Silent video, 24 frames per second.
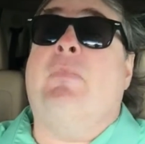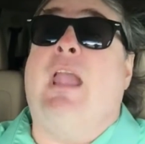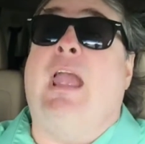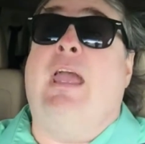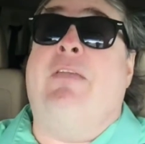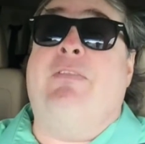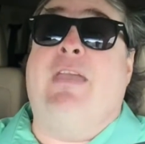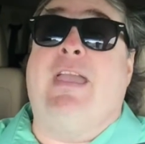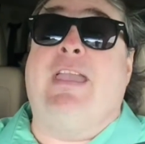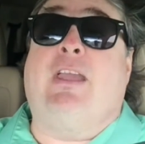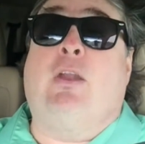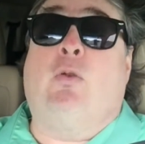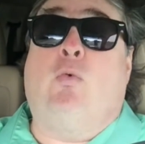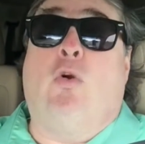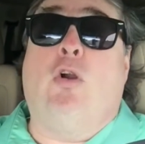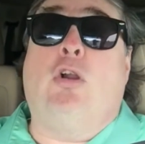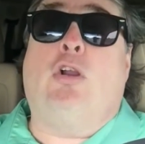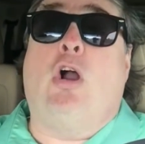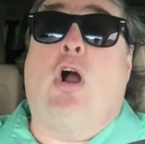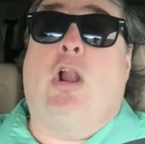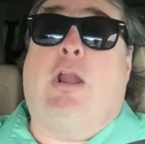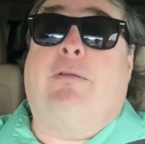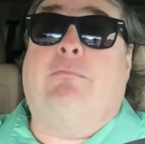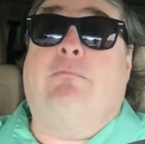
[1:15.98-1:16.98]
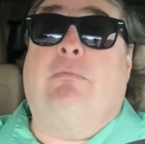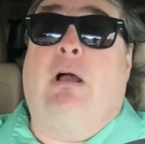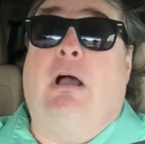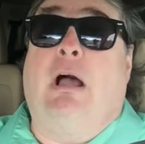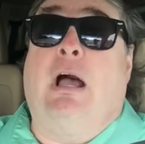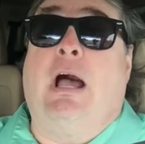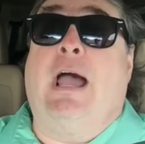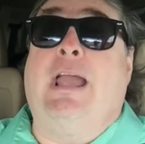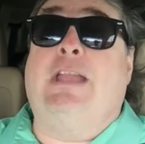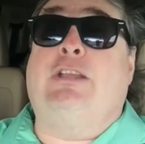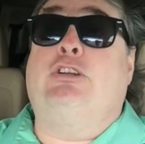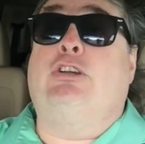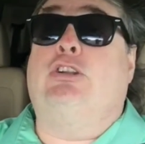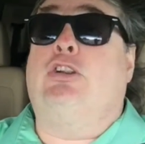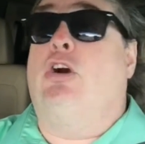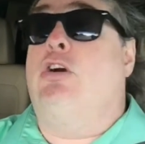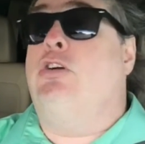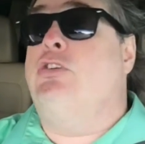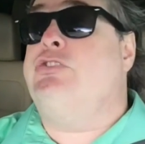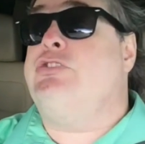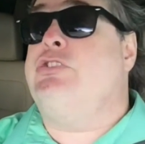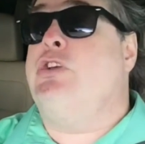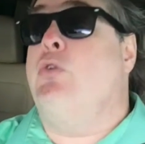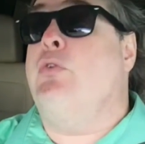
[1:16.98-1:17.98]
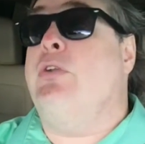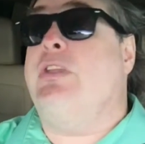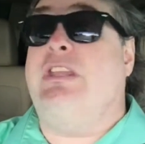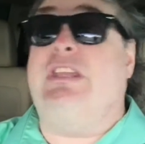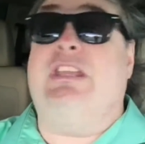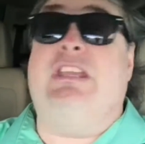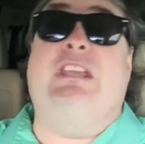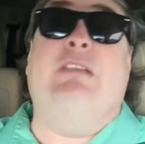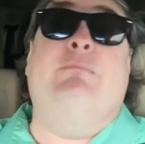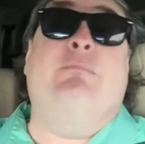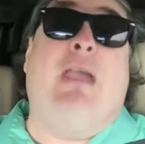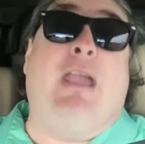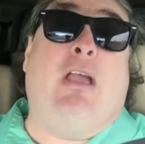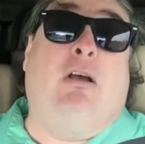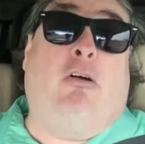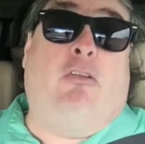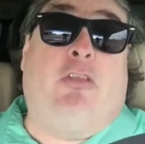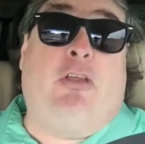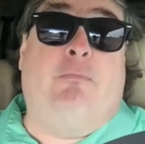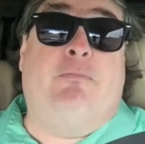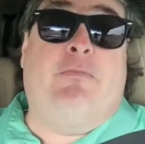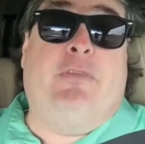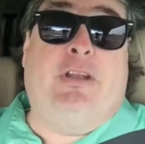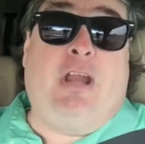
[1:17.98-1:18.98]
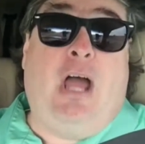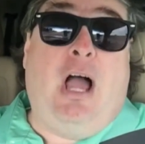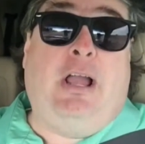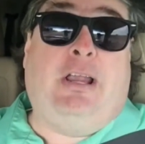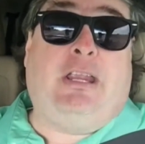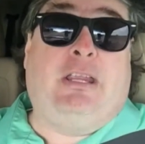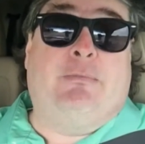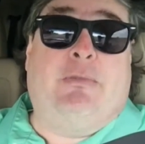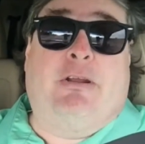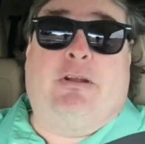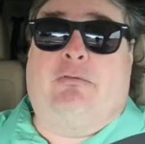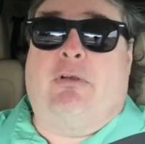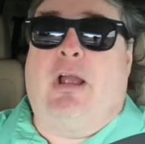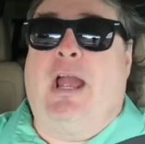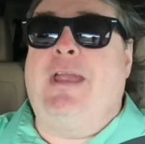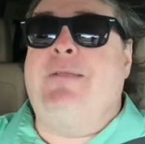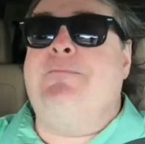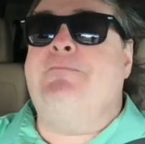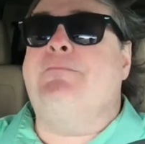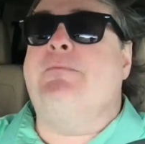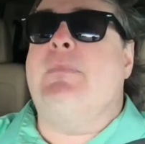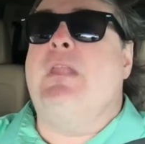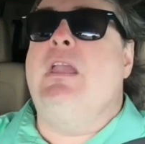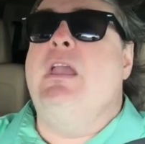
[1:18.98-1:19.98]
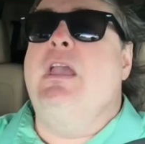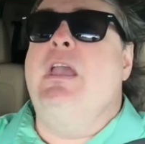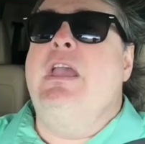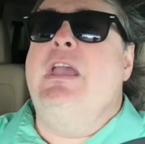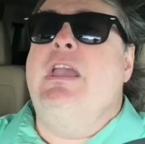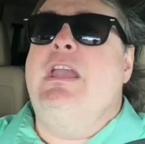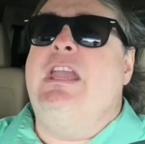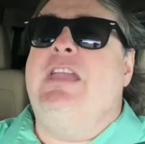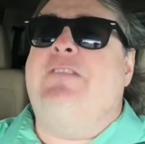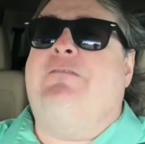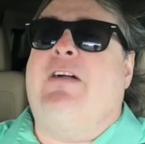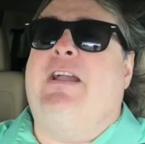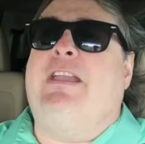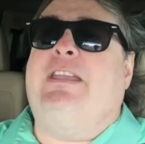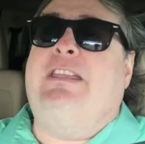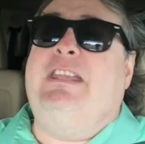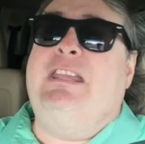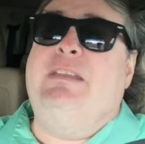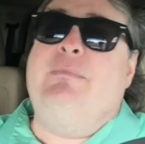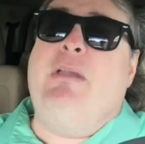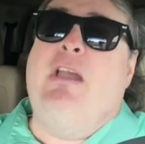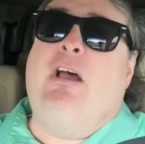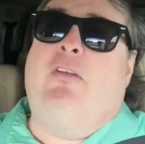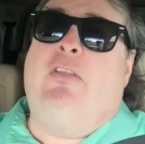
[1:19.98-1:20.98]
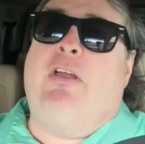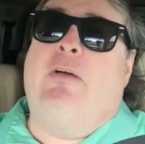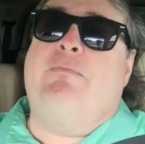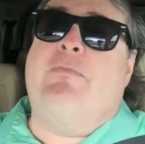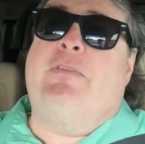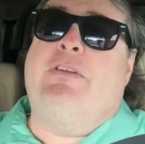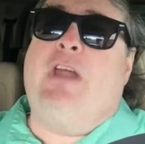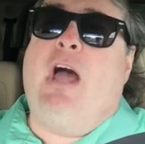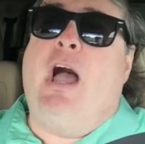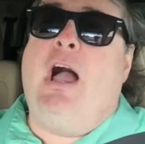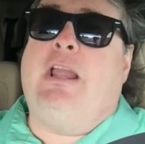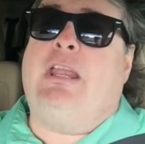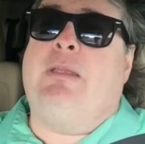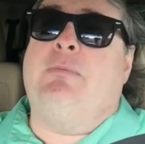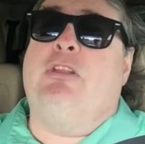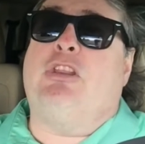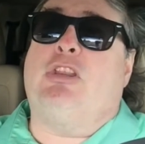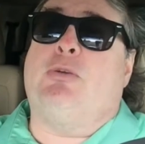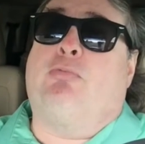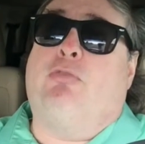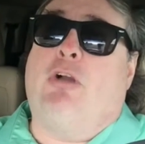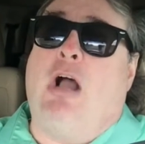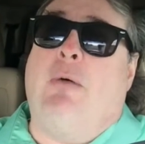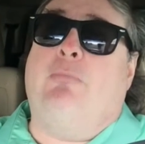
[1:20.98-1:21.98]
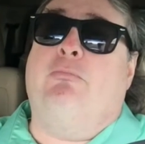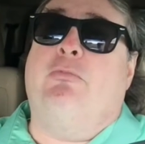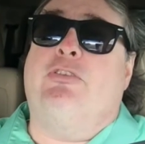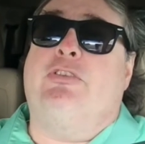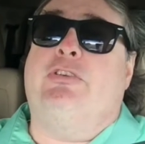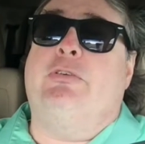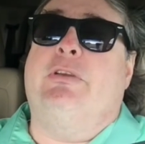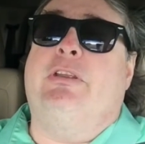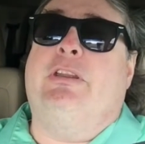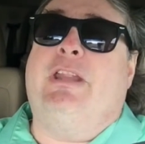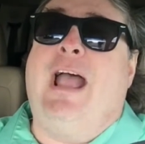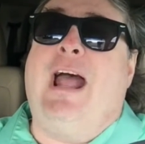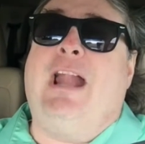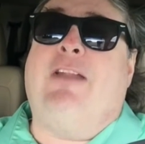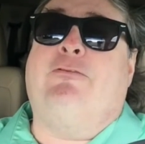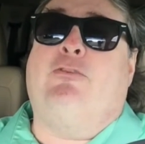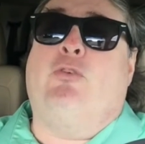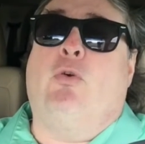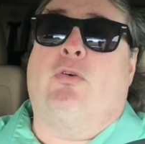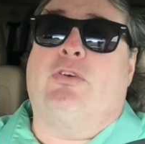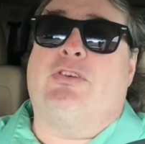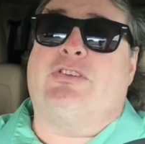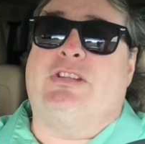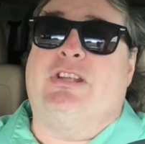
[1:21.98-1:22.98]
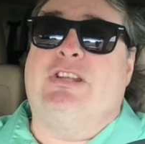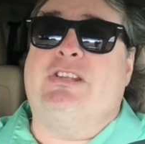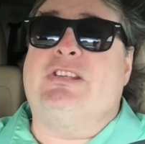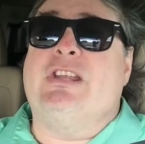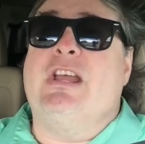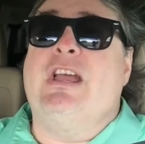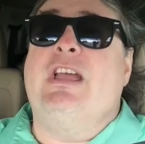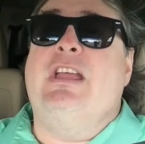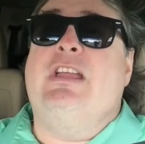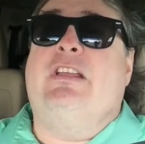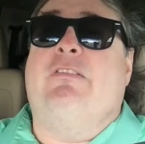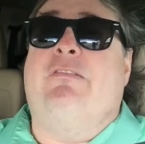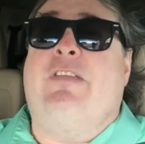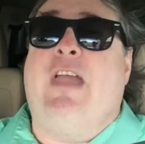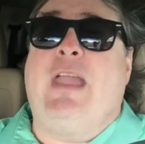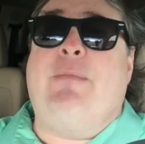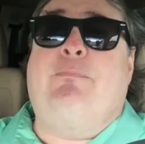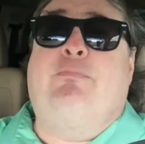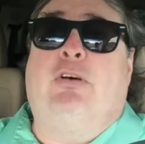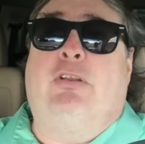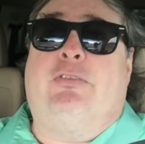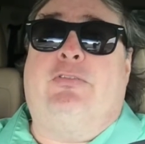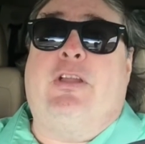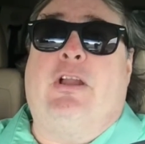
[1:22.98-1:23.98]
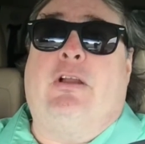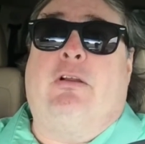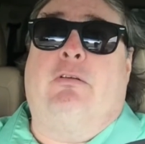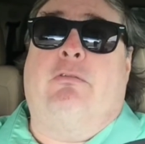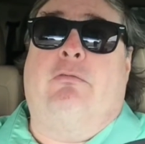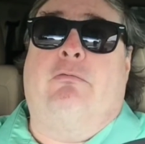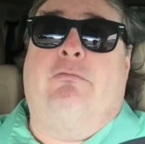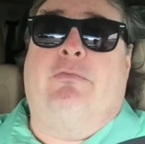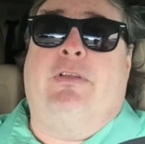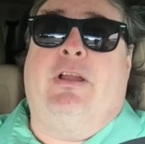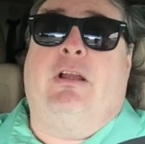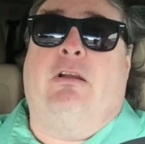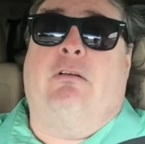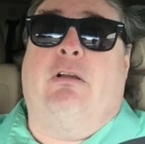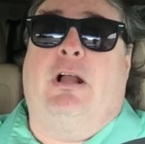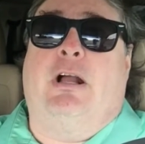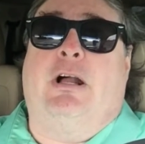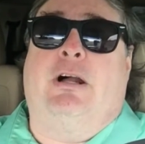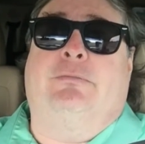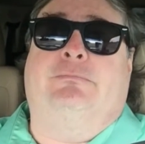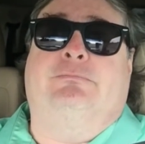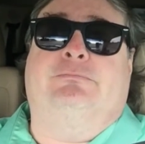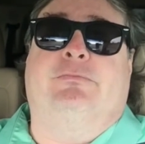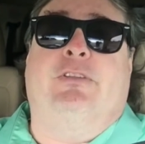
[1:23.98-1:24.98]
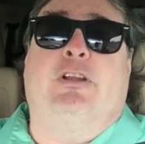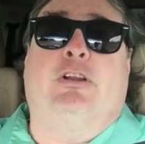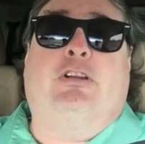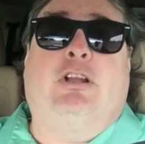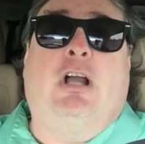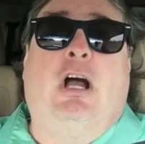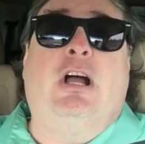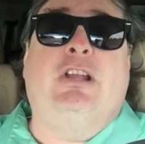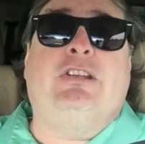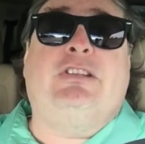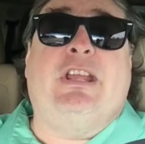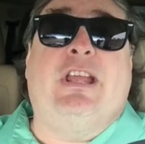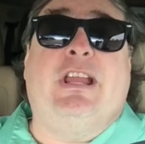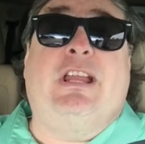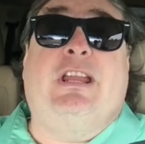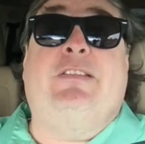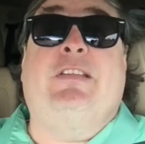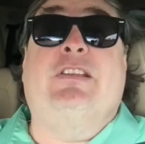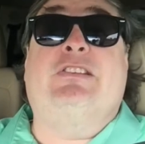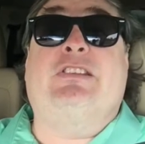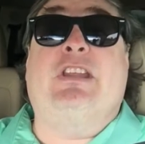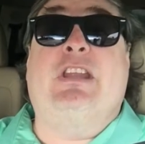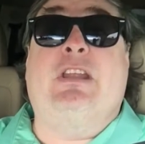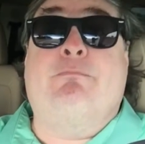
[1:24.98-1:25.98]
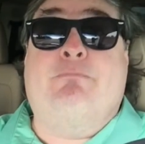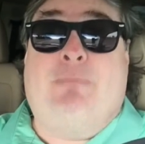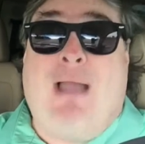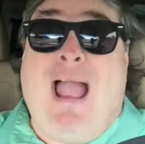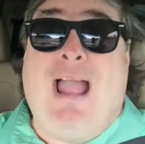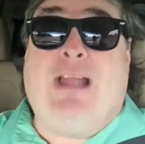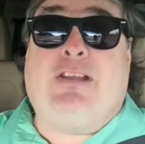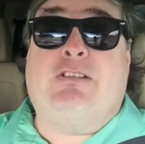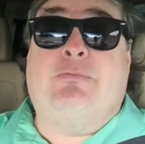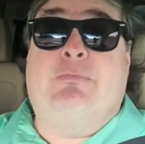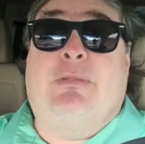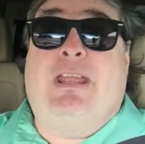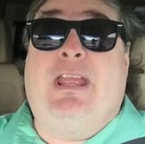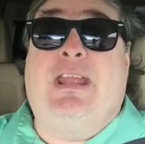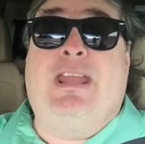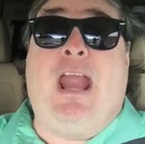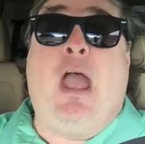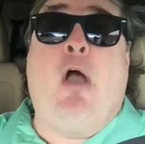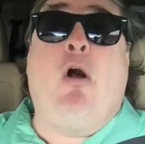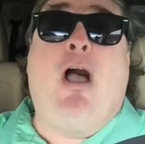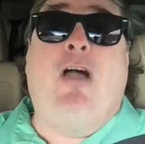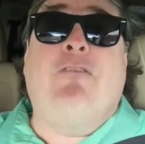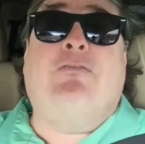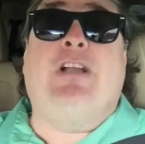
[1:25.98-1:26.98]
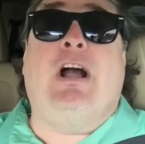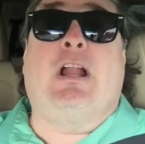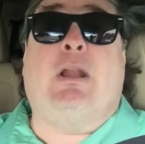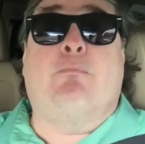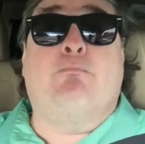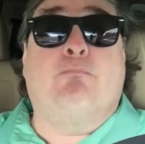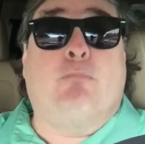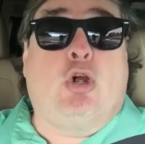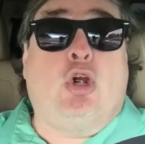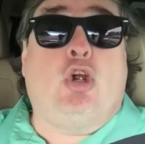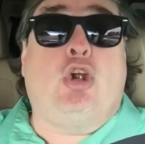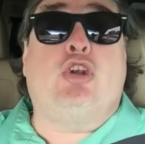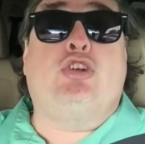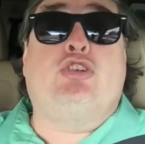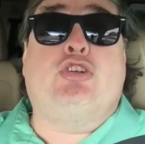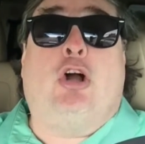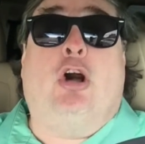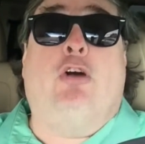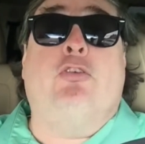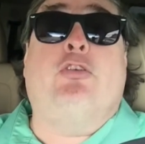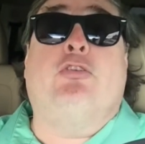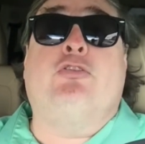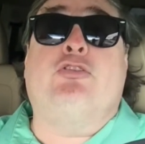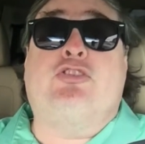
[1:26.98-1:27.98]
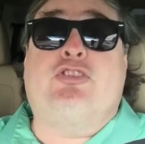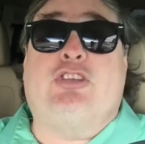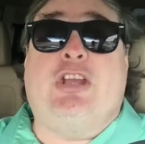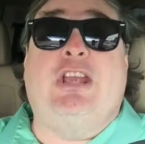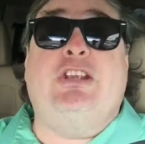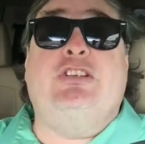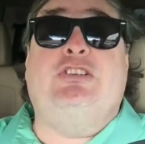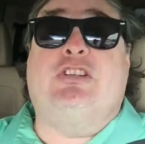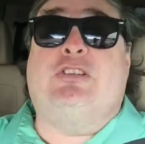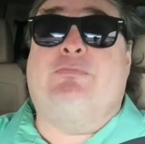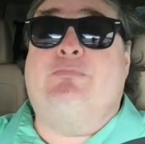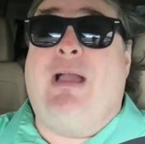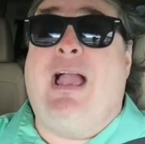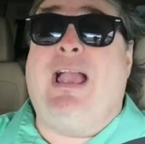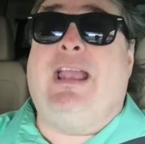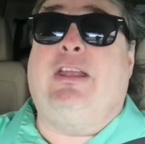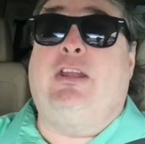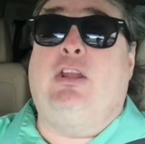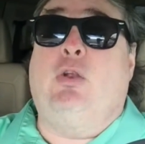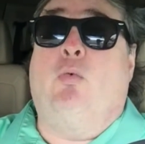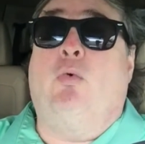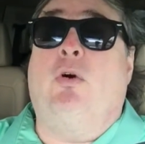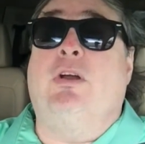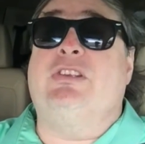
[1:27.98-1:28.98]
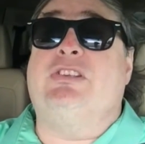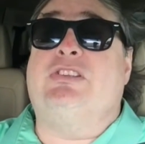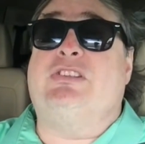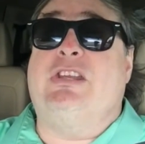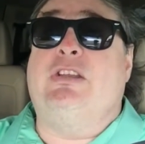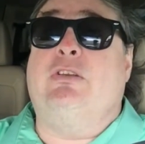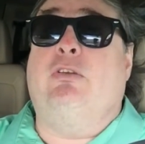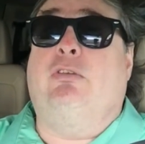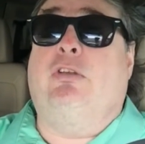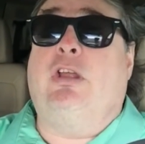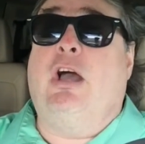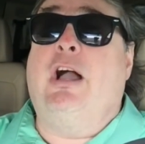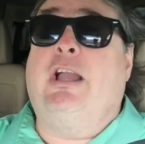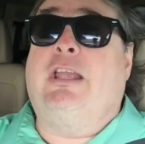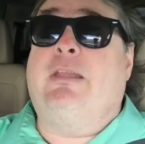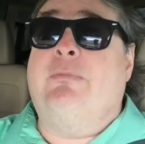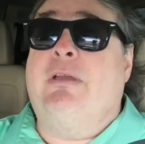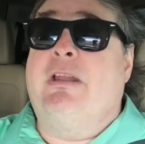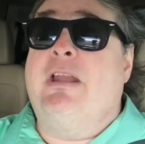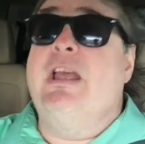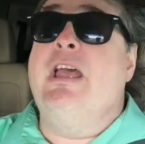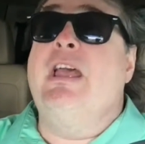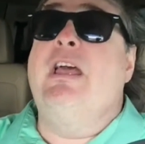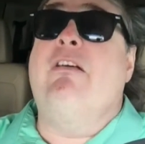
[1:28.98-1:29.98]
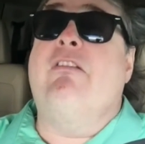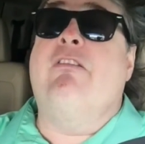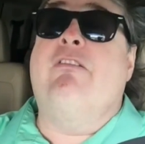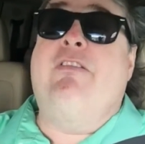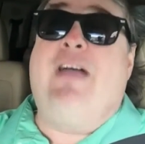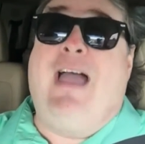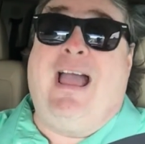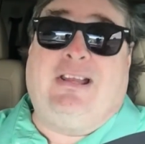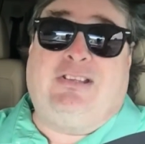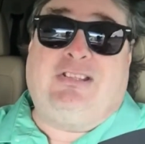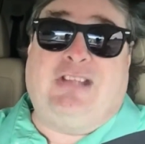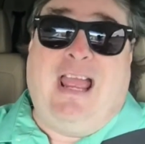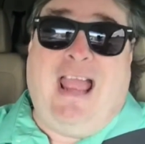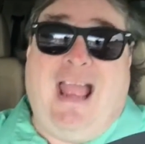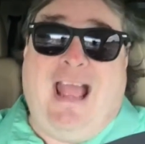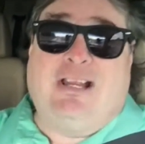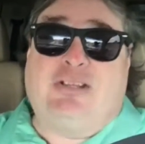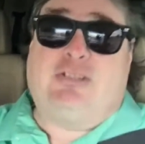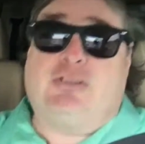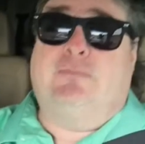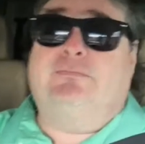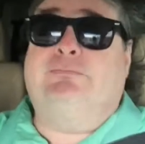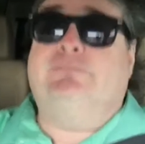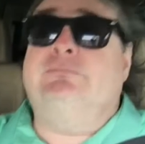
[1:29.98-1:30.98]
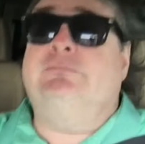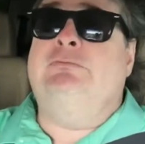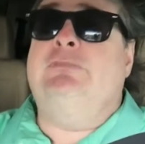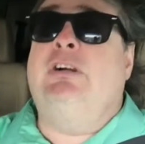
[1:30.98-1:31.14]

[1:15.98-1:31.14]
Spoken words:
and they can work on it. I could also email them the document, right? If I email them the document, the problem with doing that, of course, is they put their content and they send it back to me, and now I've got to merge all those changes back into one single document. That's a hassle.